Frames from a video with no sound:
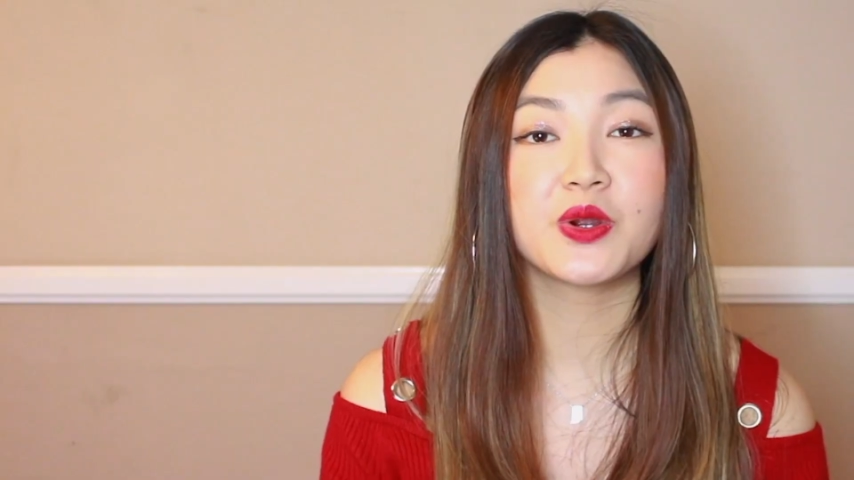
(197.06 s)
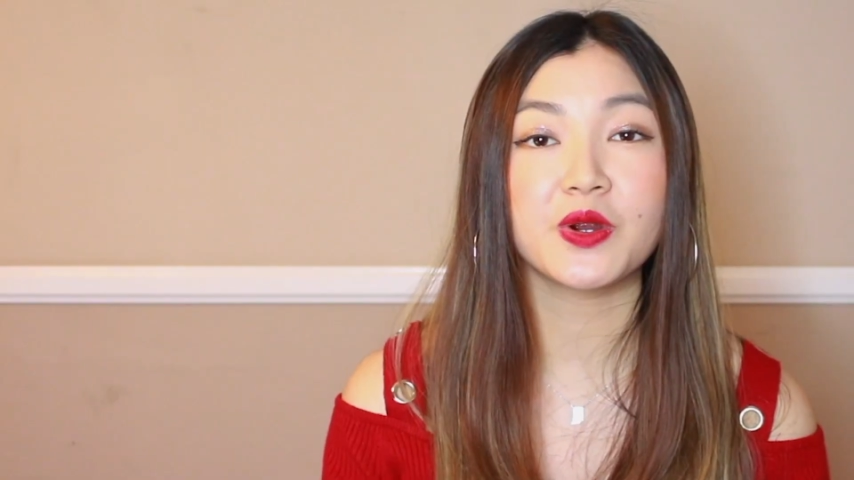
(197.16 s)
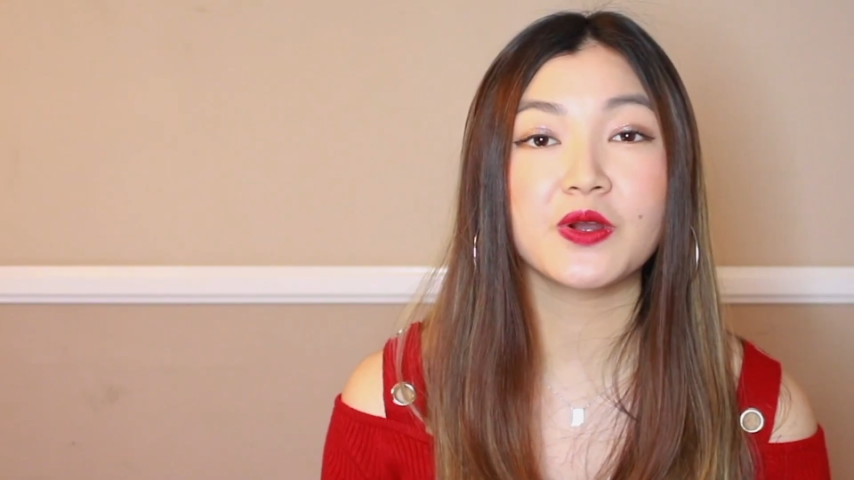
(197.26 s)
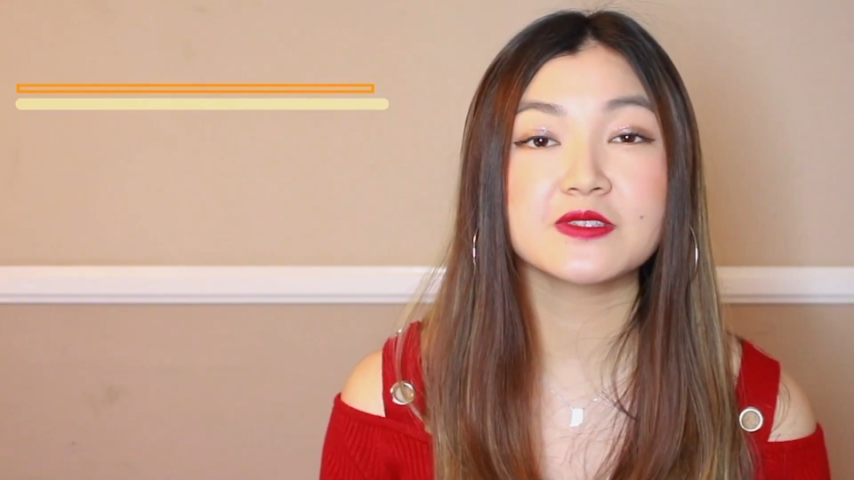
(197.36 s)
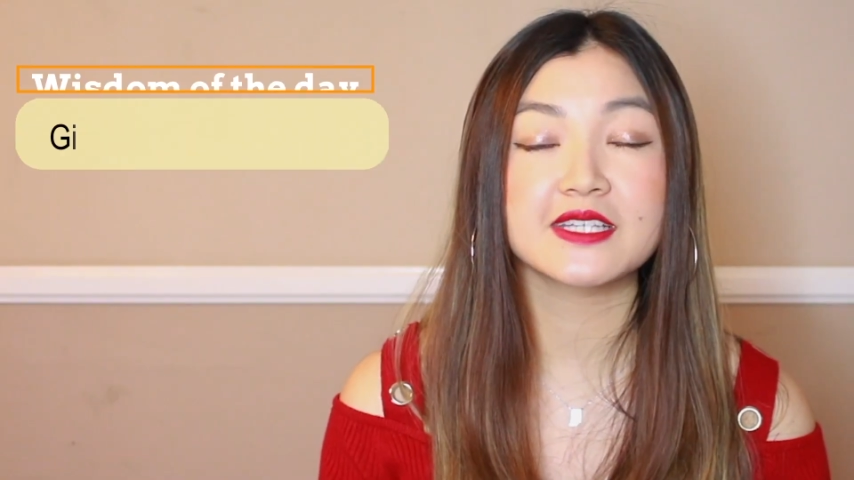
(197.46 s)

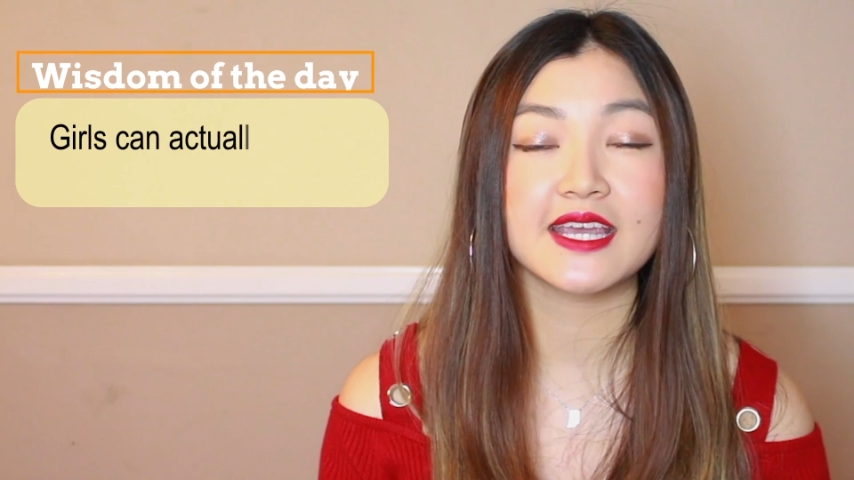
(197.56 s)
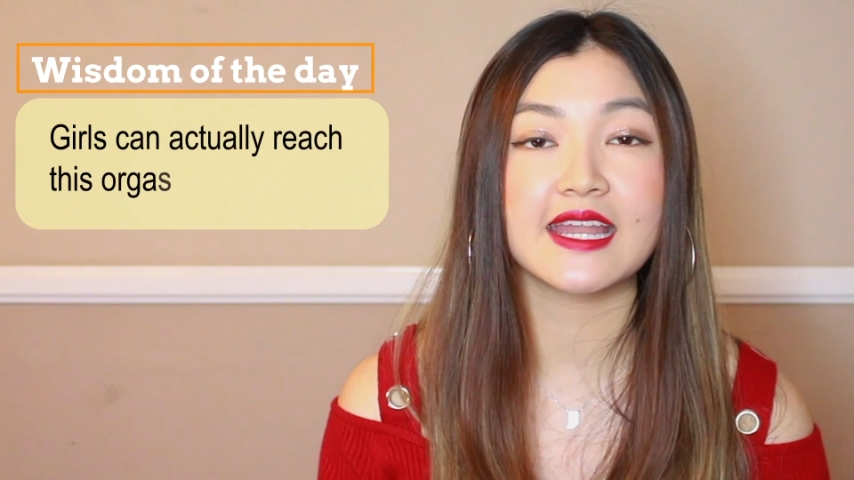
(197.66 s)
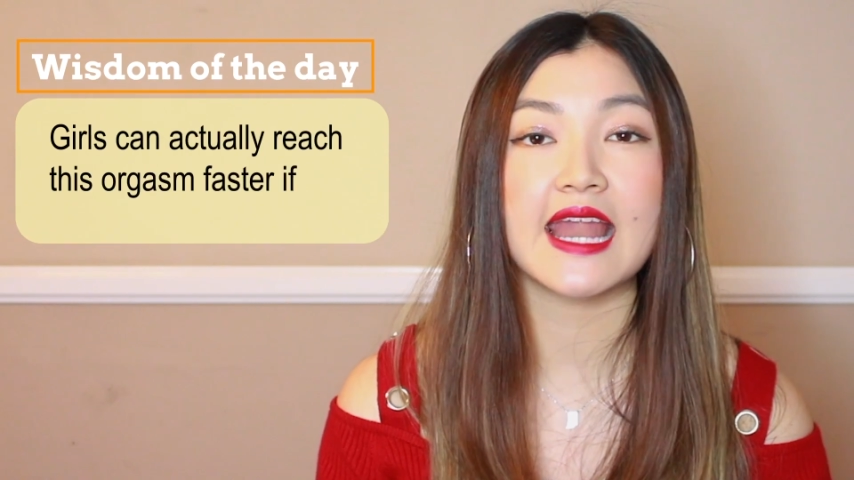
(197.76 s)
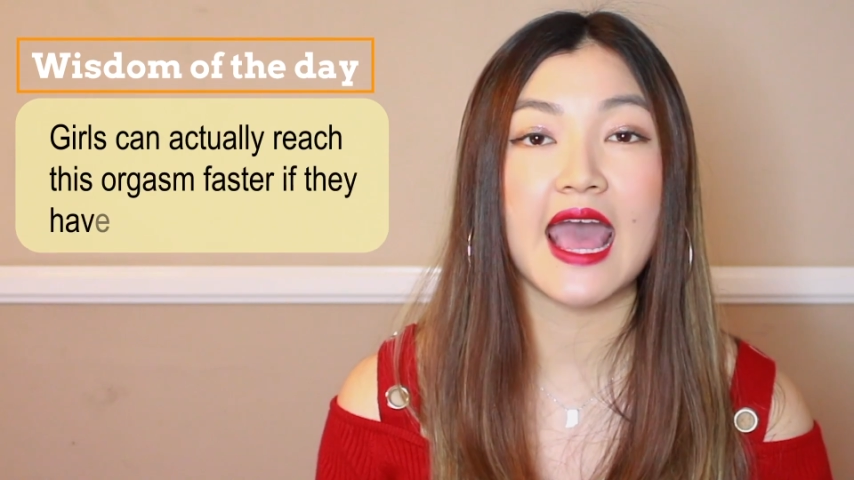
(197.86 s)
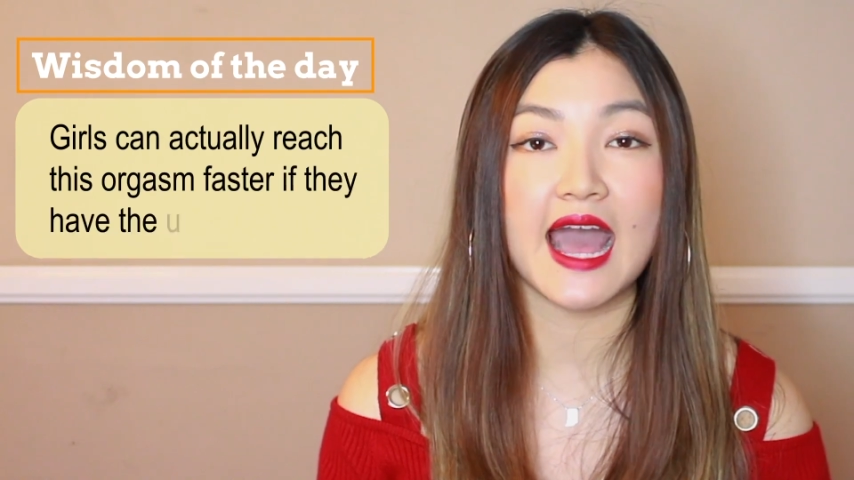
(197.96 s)
girls
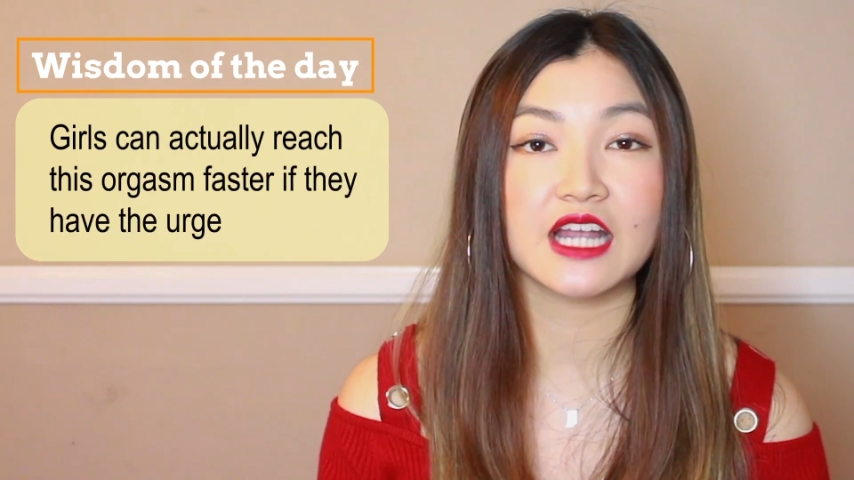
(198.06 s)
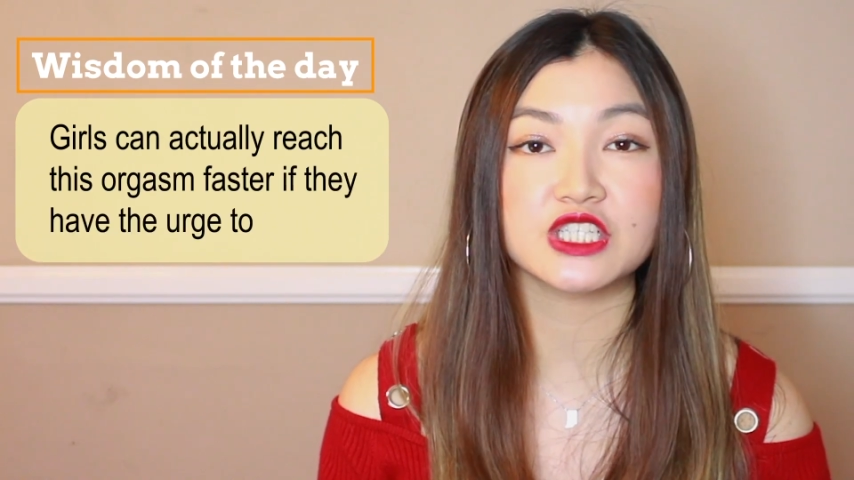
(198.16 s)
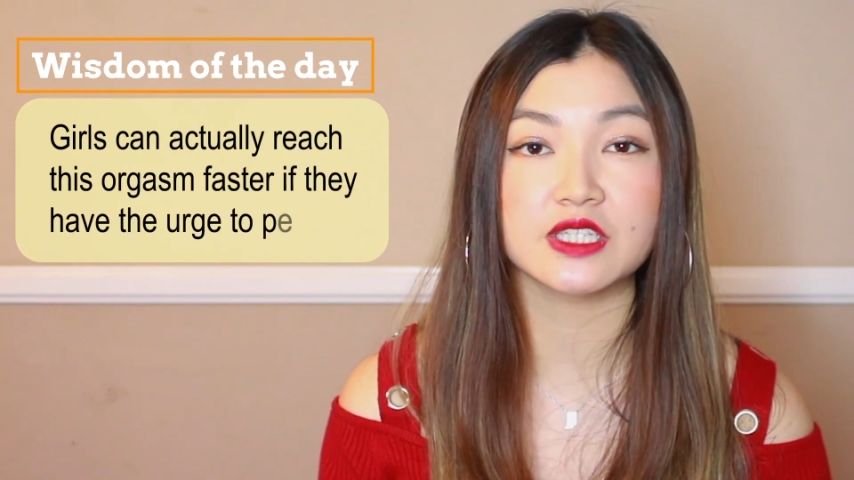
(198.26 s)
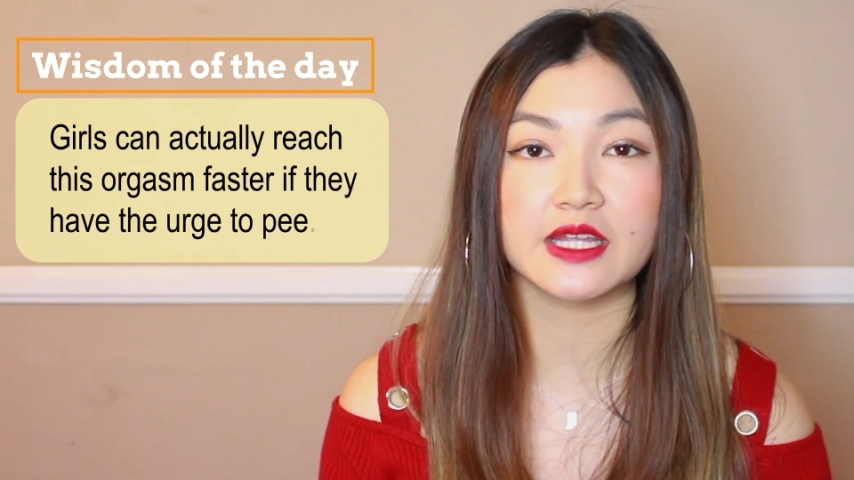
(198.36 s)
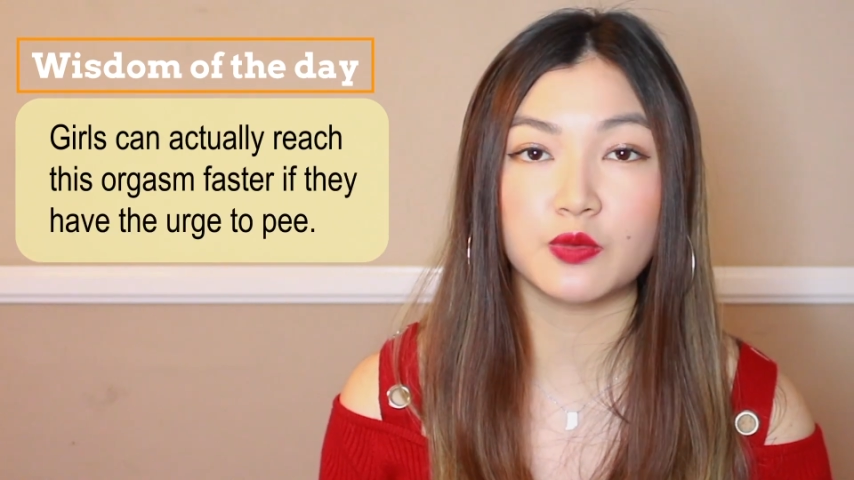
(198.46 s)
can
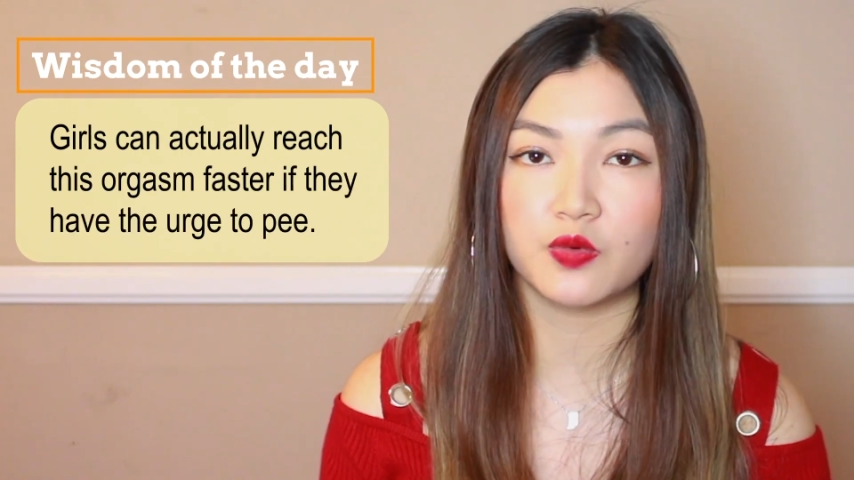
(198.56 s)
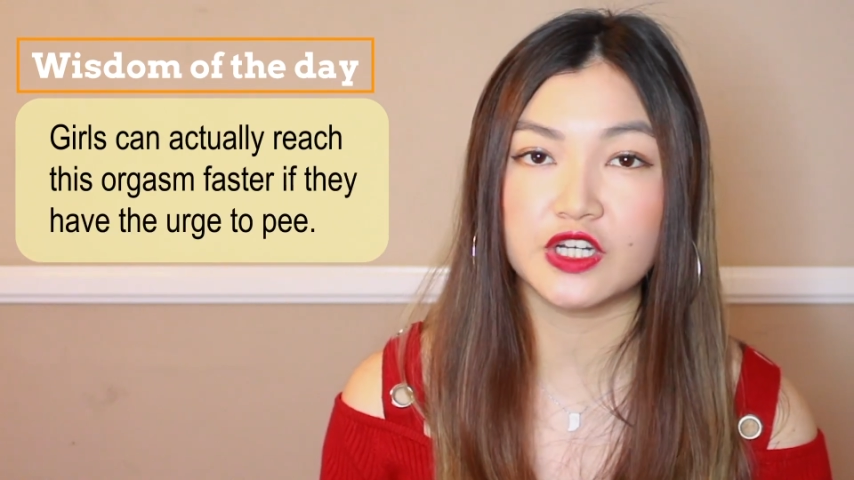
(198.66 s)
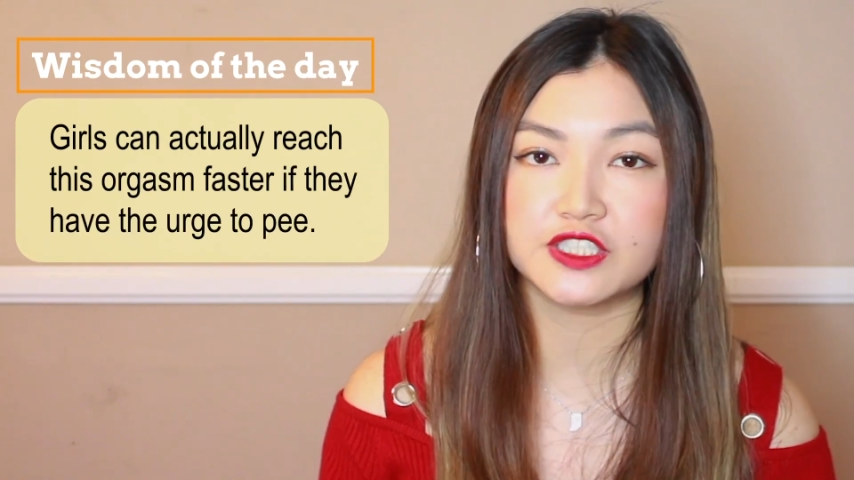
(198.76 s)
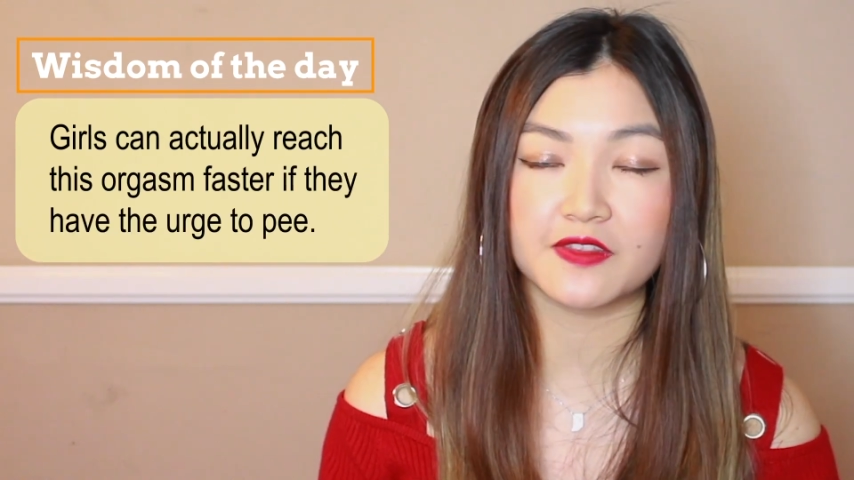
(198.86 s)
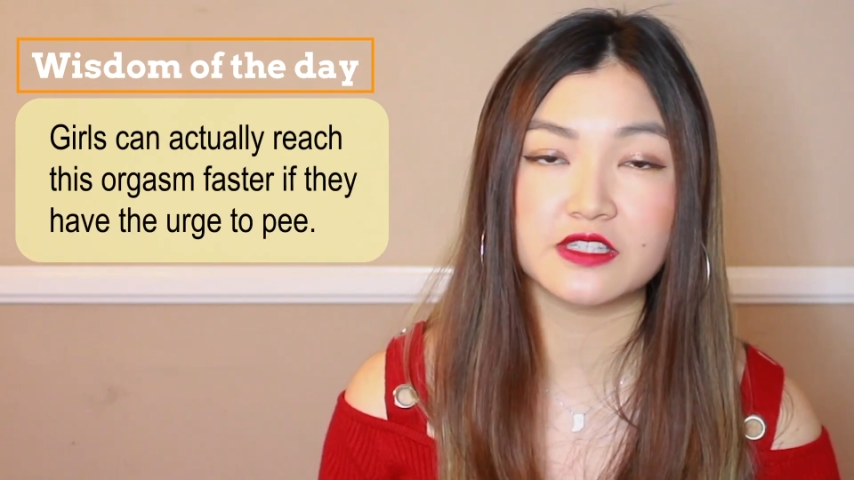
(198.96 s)
actually
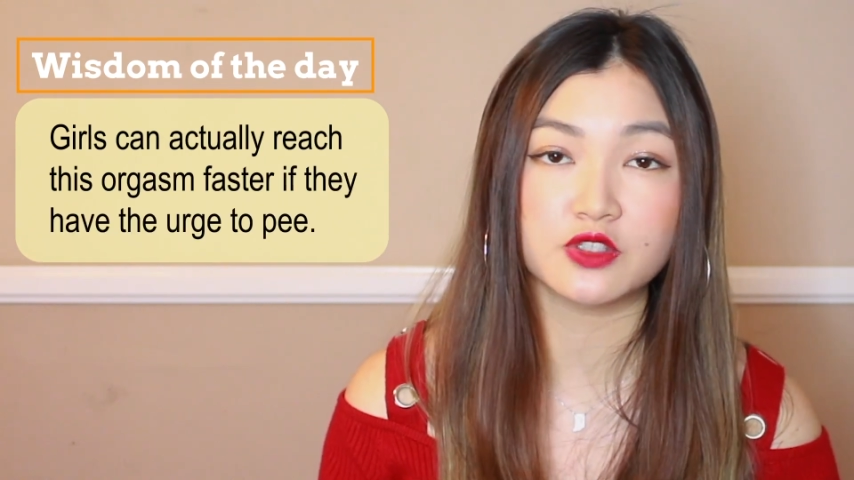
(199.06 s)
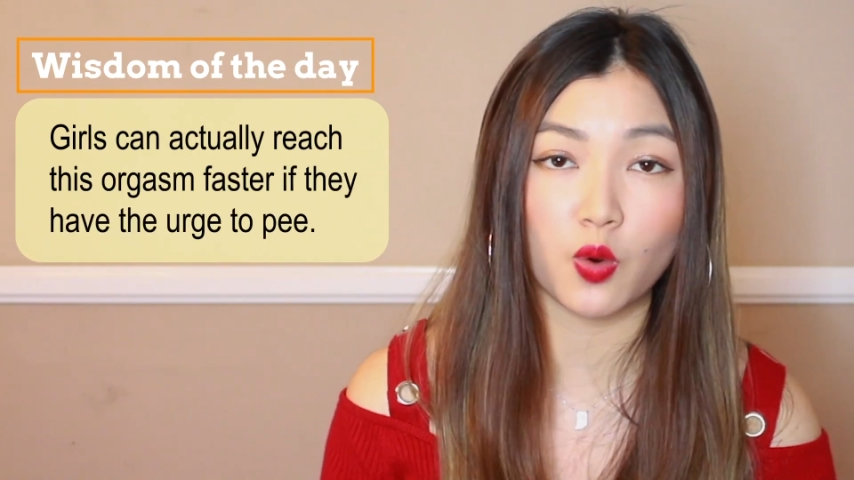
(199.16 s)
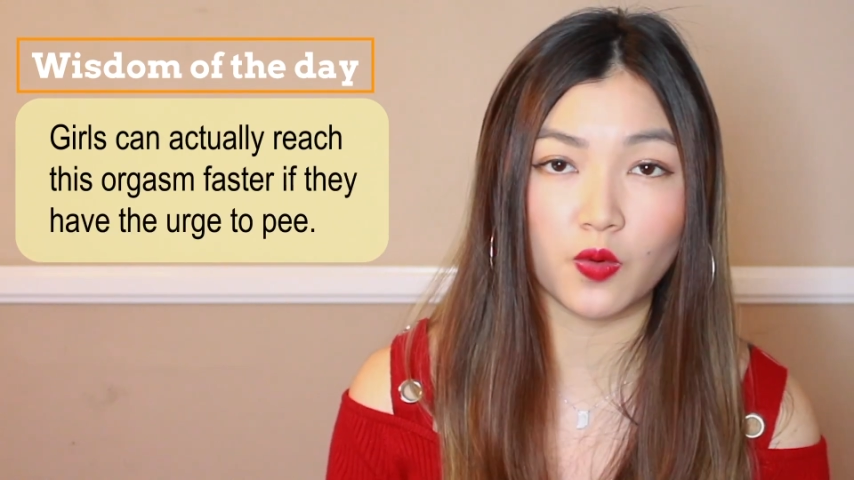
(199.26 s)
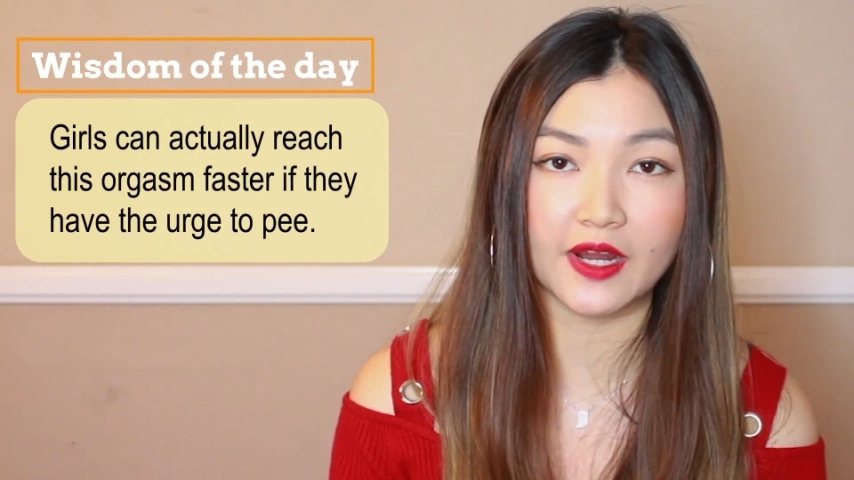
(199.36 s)
reach this